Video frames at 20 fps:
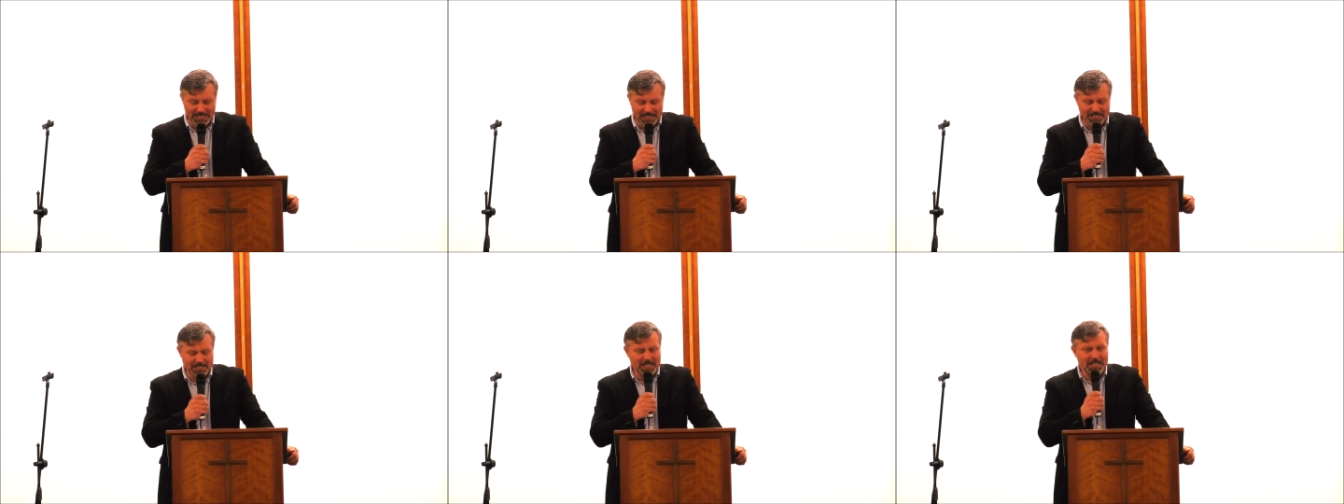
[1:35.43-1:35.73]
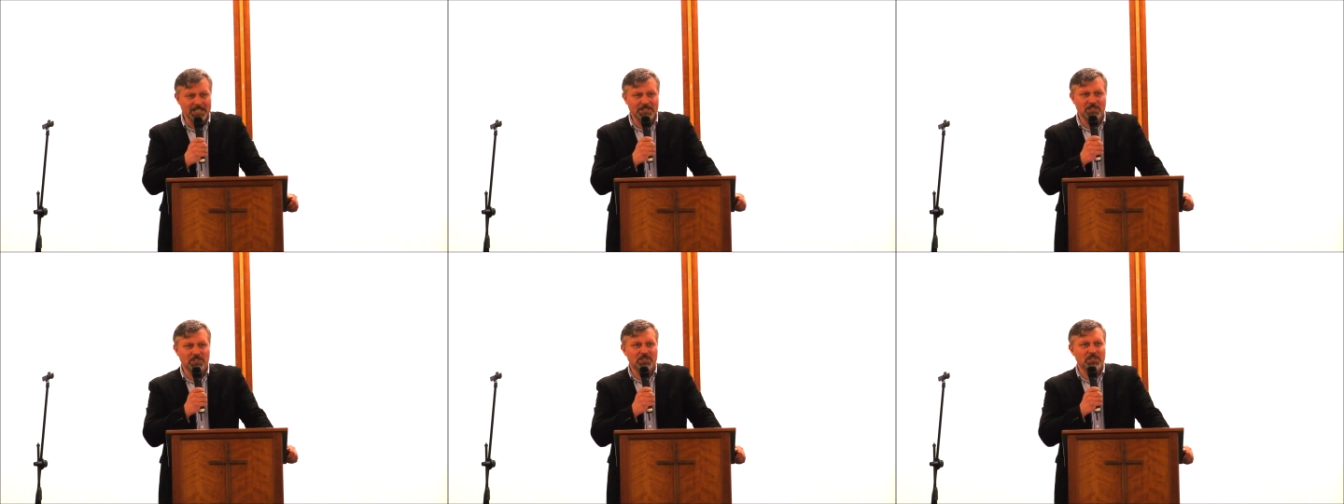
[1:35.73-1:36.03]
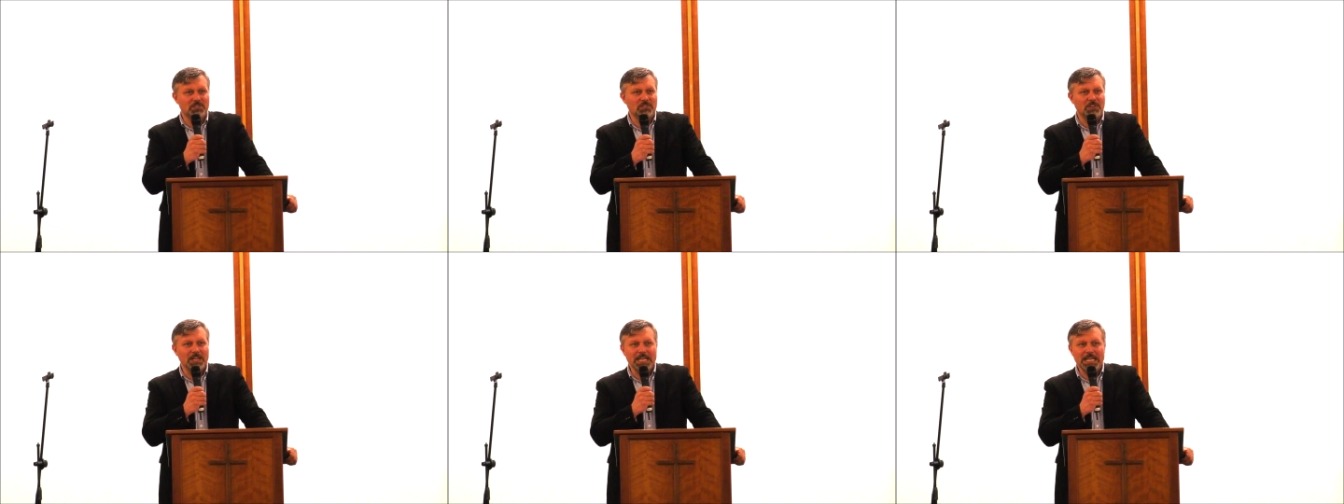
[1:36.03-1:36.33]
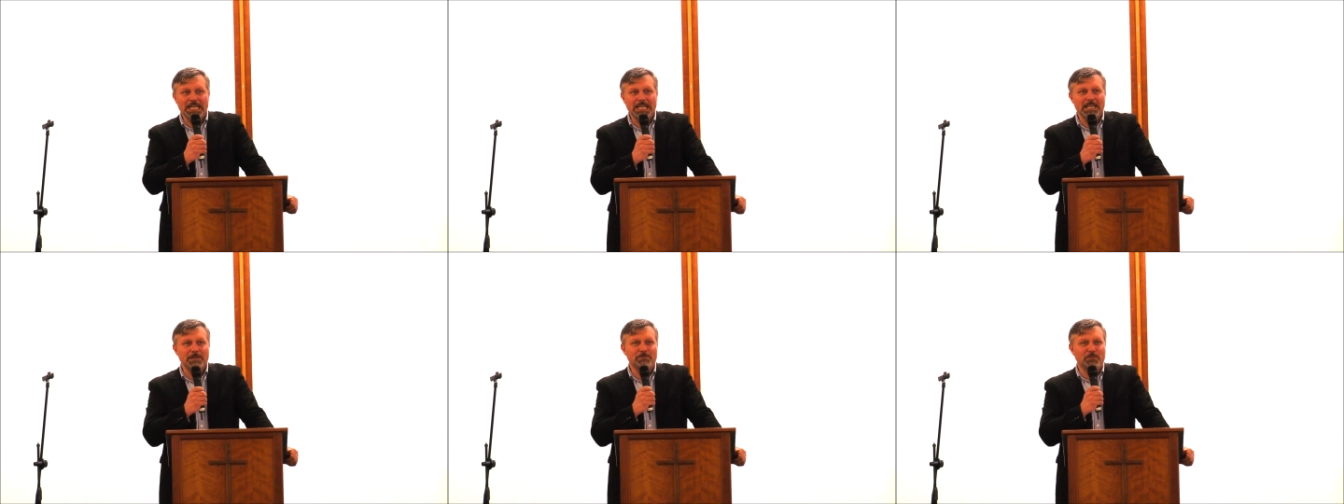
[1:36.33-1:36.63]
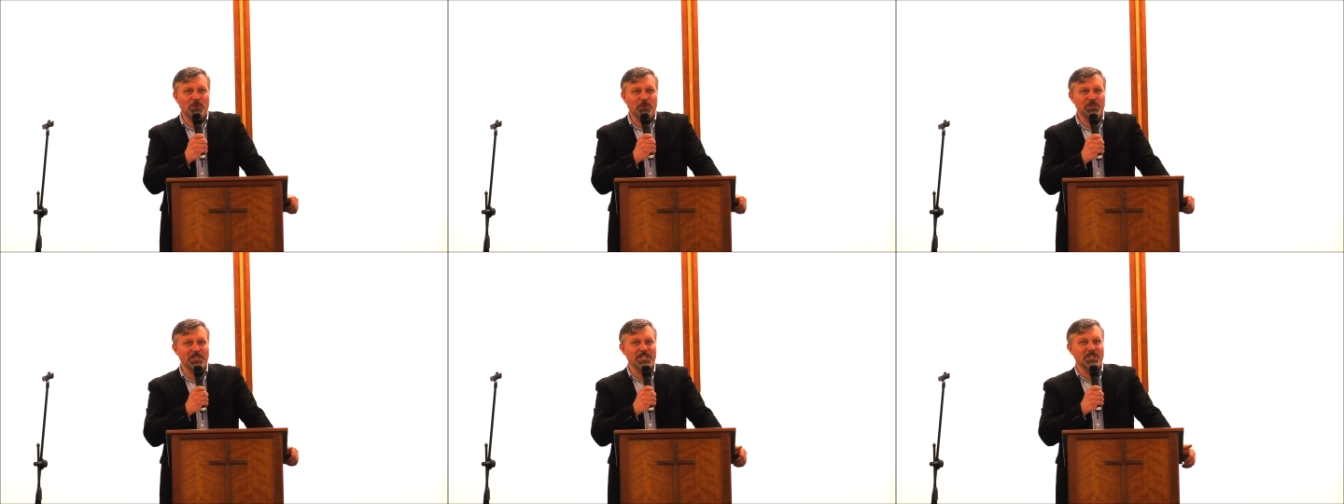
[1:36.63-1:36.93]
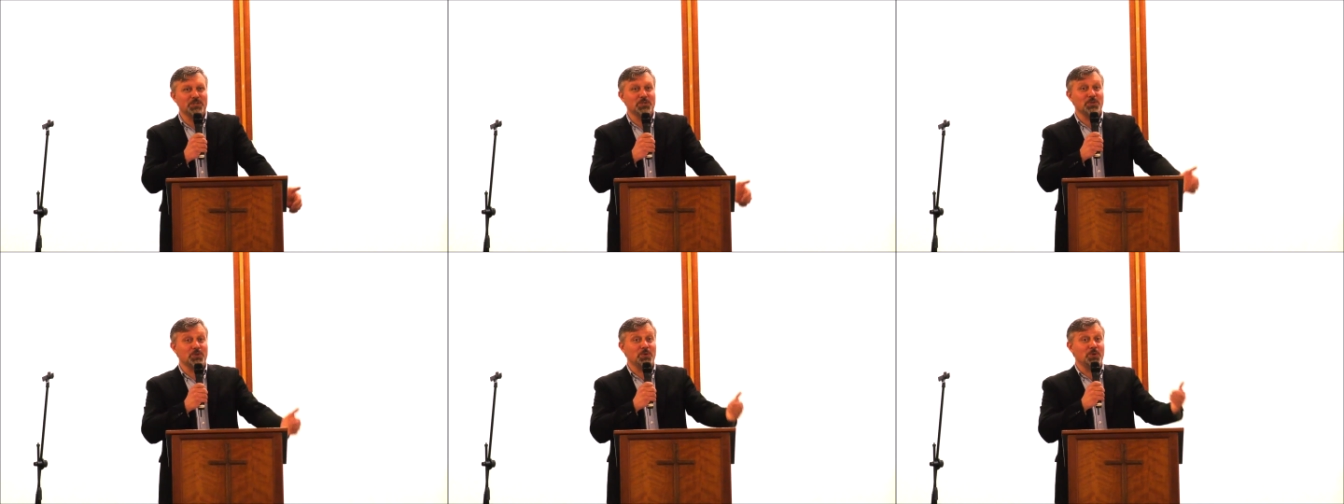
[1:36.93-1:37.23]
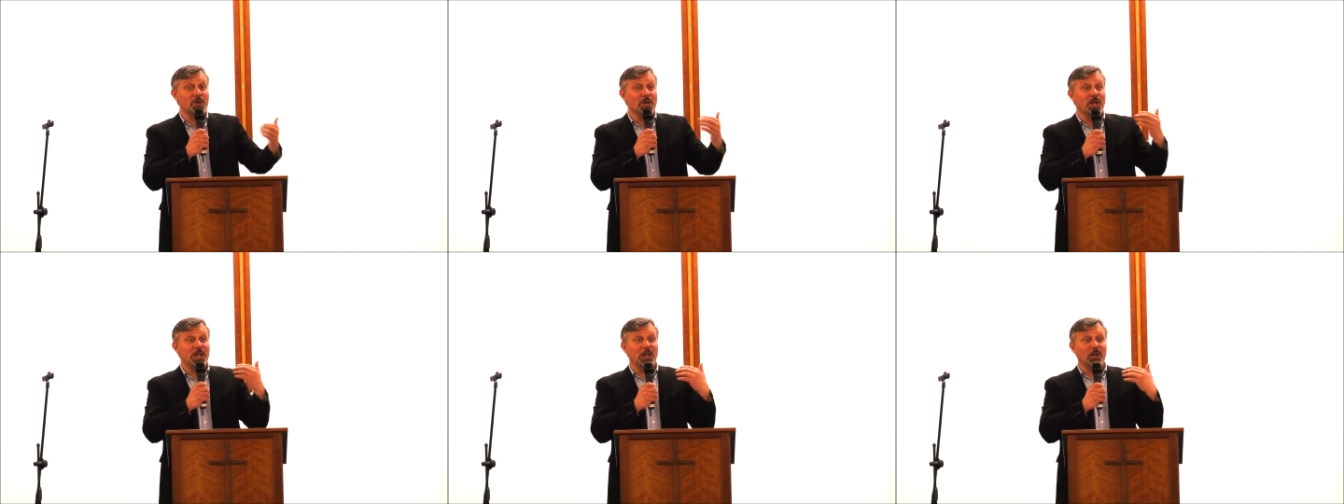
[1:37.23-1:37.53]
It's, it's really important
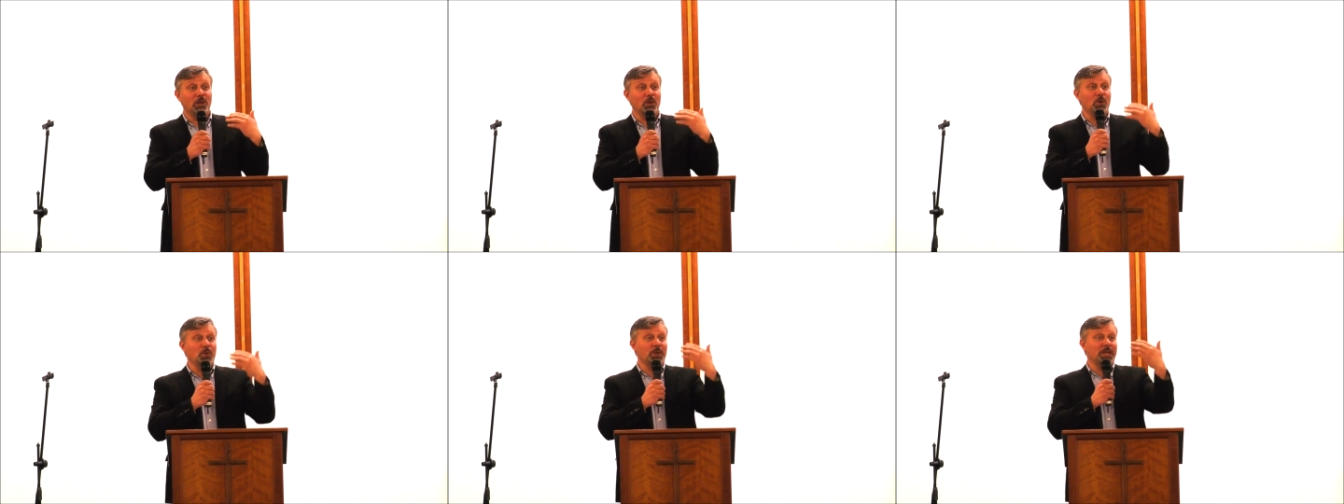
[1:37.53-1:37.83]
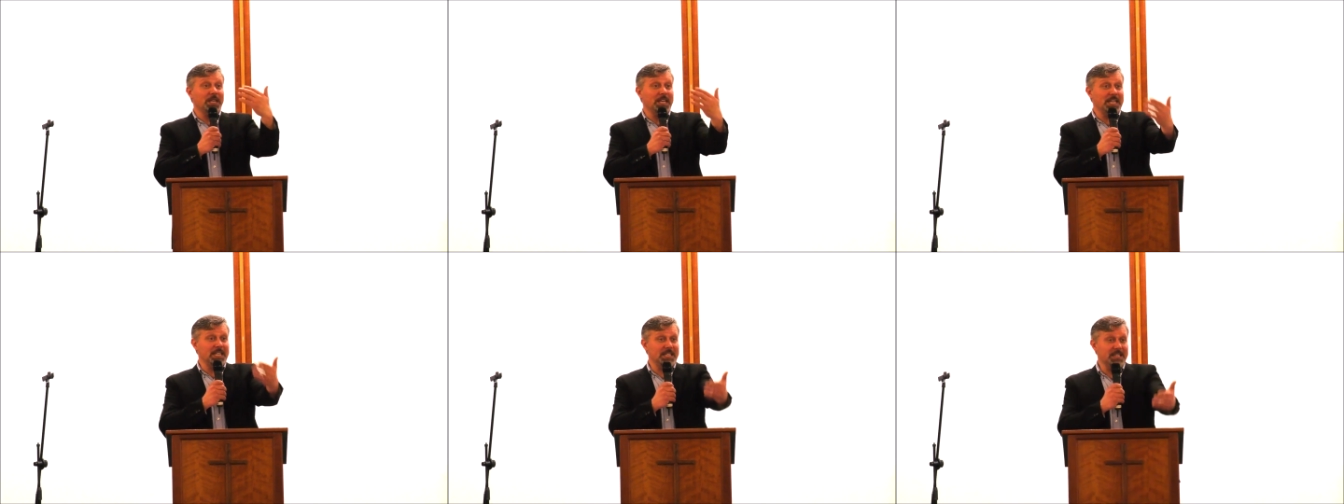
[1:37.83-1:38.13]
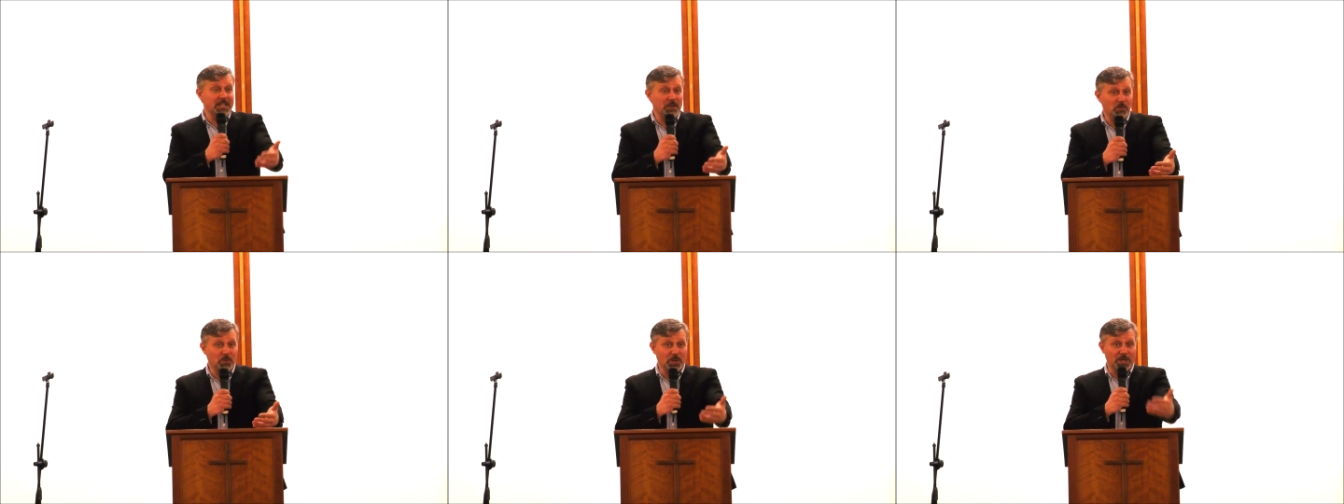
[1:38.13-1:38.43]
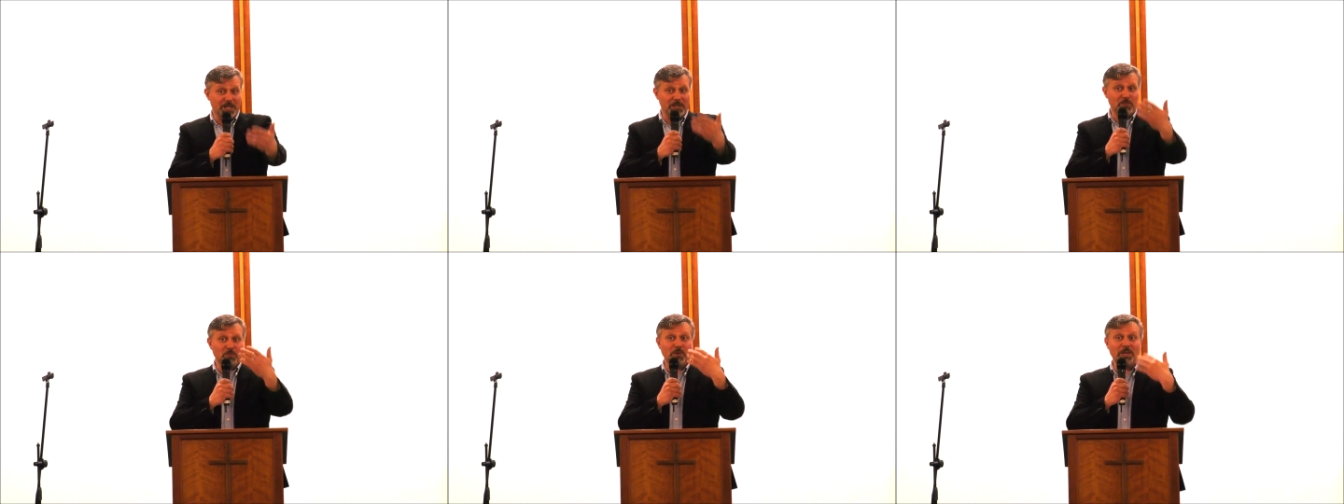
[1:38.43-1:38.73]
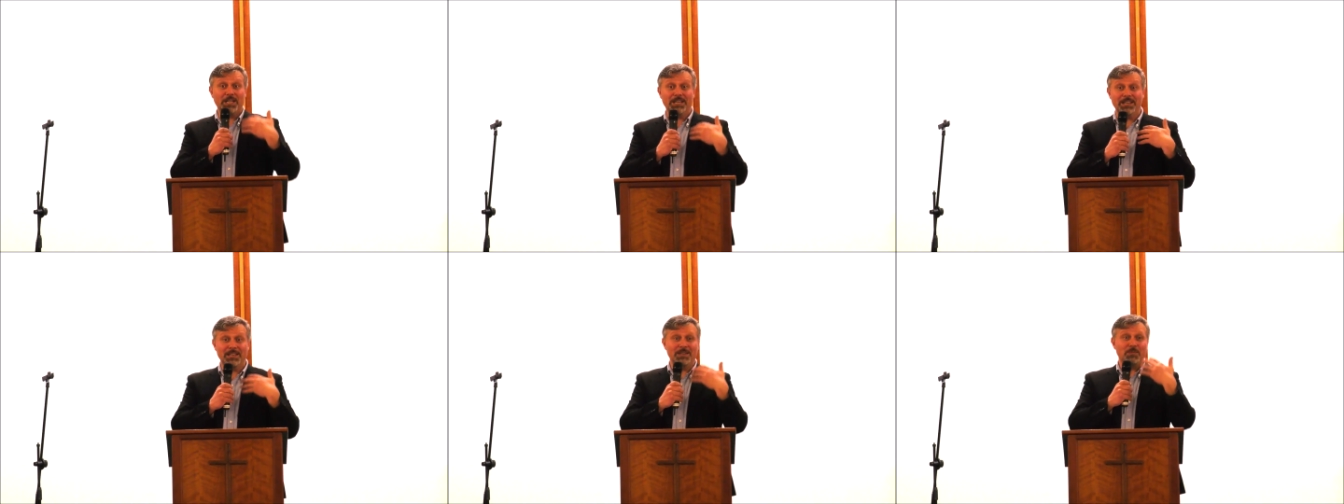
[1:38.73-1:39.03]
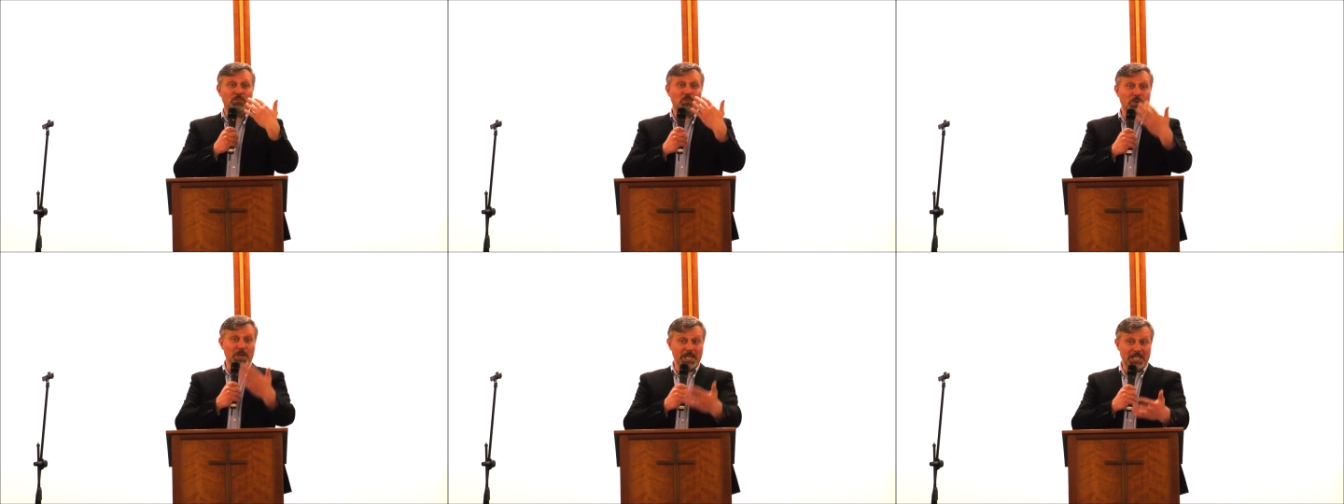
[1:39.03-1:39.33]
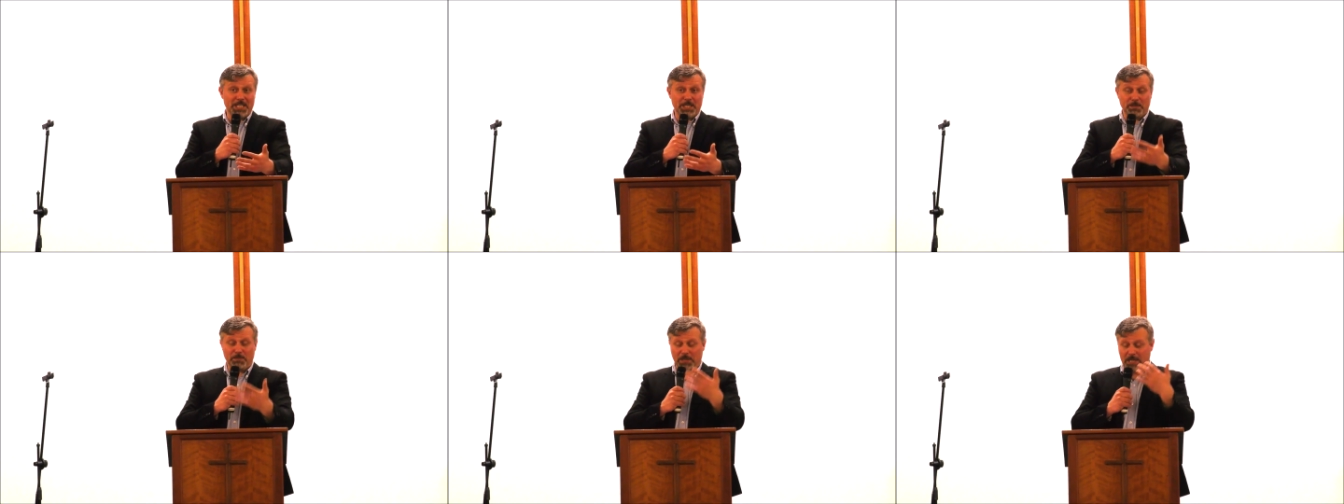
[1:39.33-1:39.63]
to look in the word when
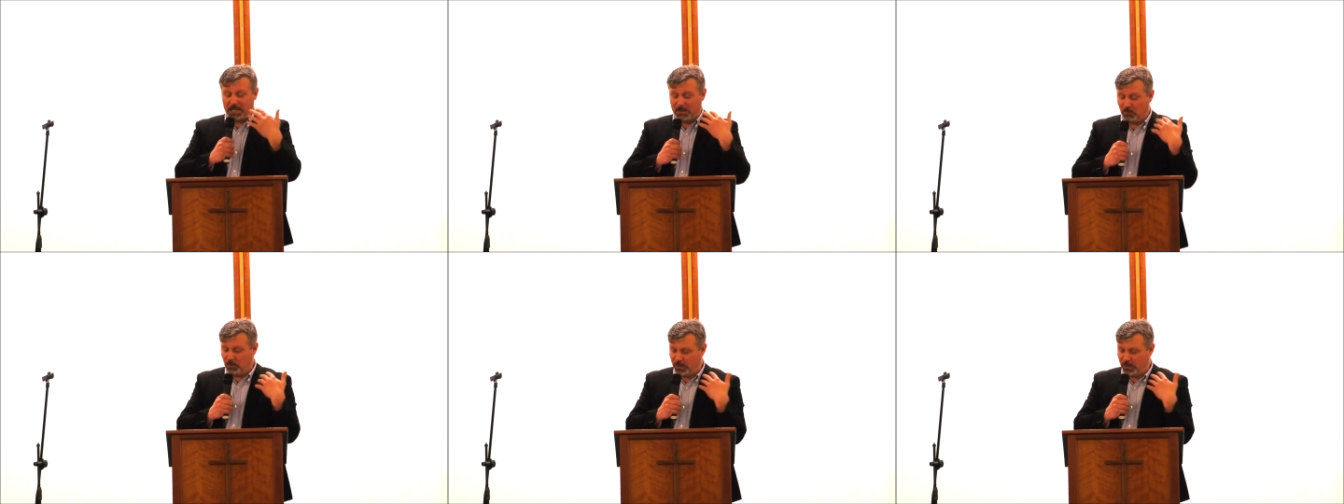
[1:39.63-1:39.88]
we speak,